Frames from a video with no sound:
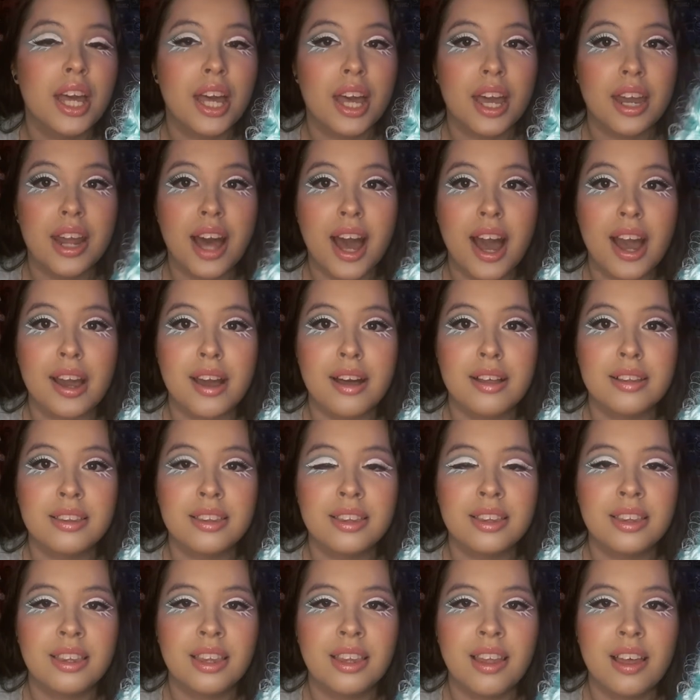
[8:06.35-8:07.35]
And I
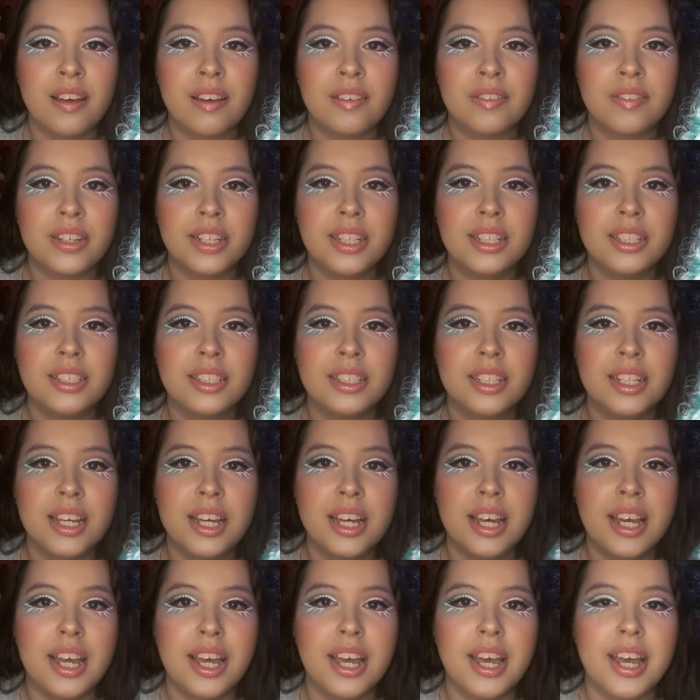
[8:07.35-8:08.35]
love it.
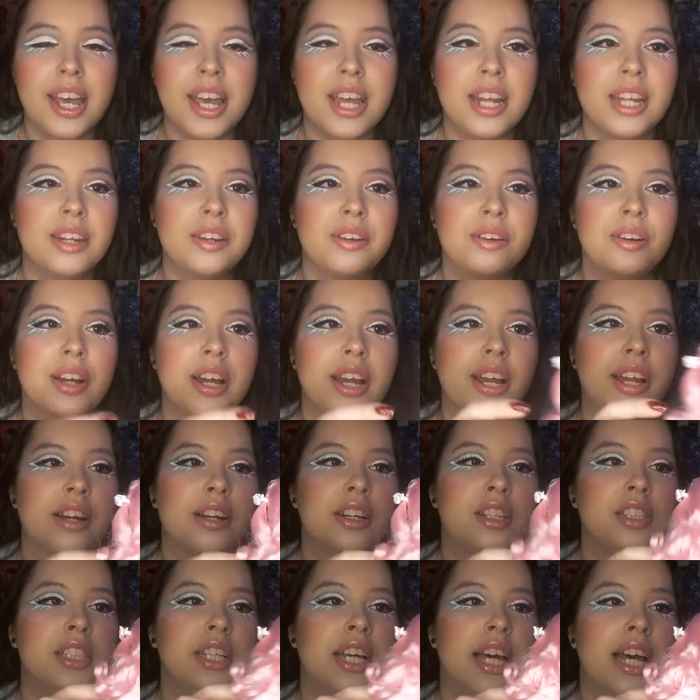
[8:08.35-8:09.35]
And in her
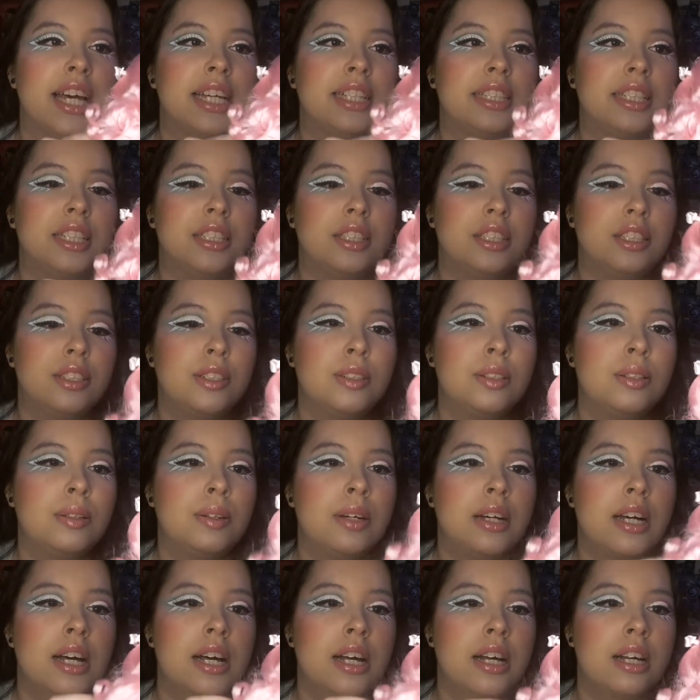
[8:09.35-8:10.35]
hair, she has these
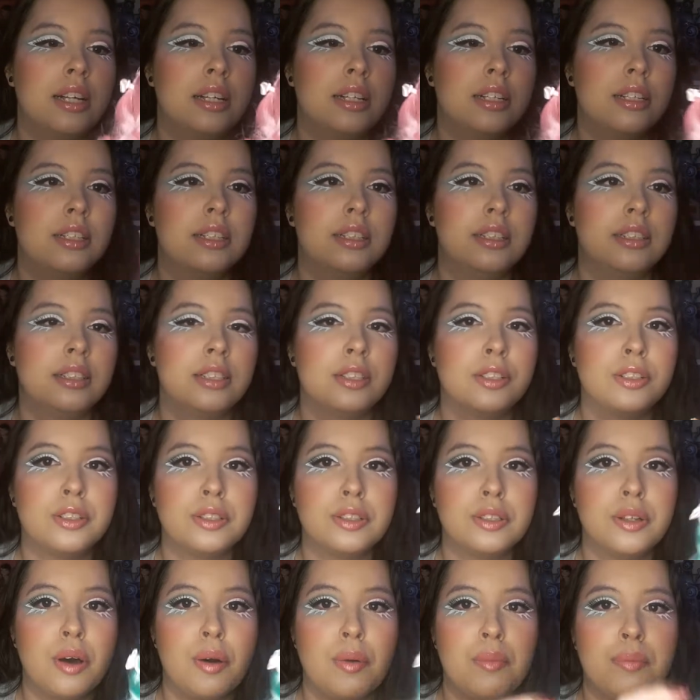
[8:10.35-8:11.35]
two
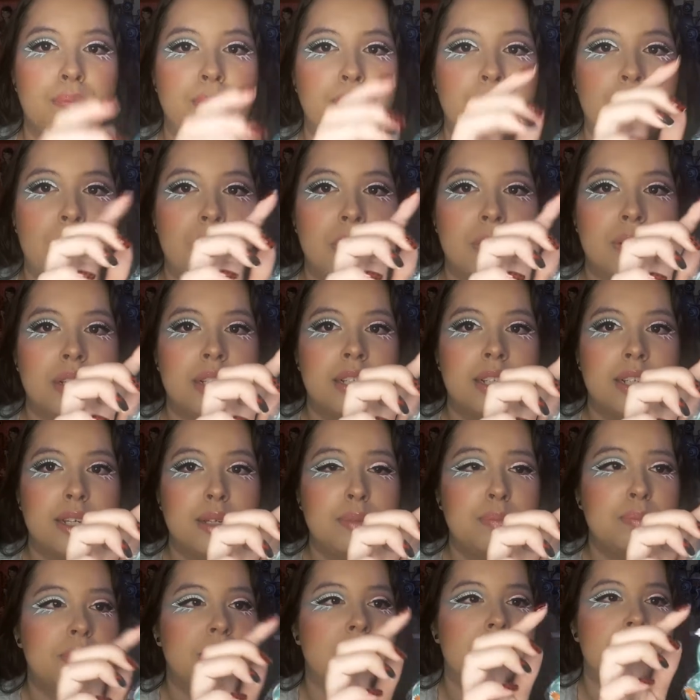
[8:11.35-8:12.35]
little bow
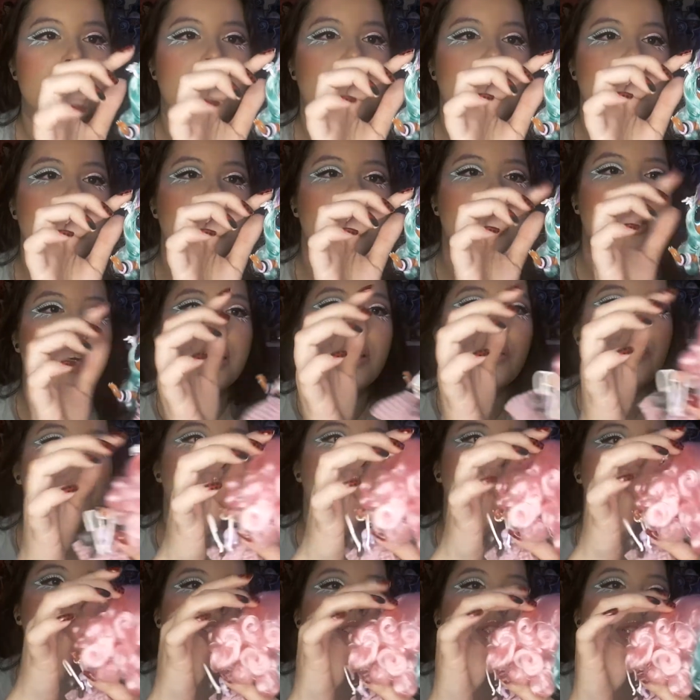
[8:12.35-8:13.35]
clips,
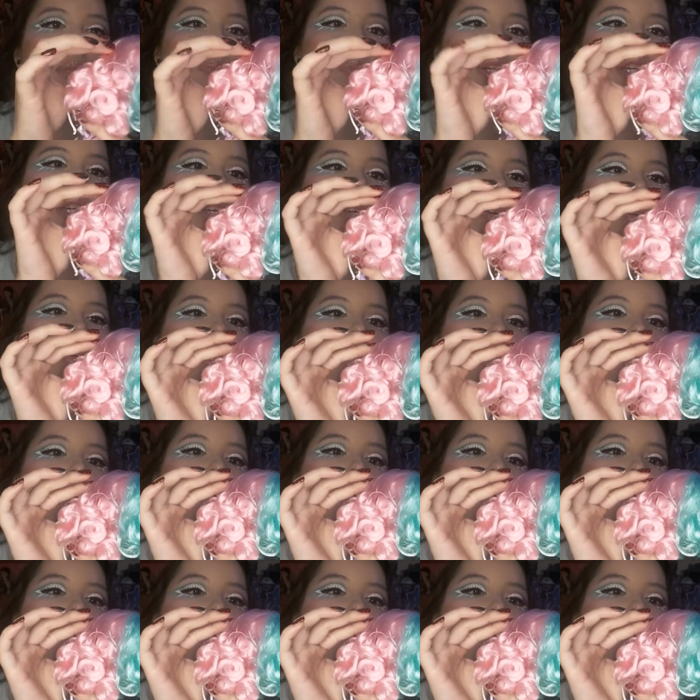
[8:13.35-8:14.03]
which are super cute.